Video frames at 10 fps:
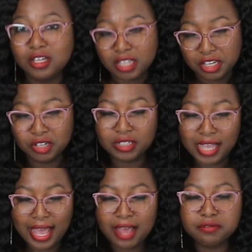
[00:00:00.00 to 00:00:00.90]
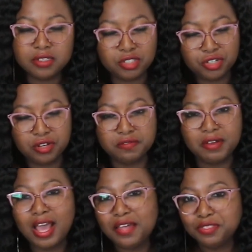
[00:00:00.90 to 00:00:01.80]
that you're gonna have to serve
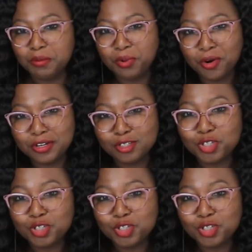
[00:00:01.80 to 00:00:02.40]
at the party.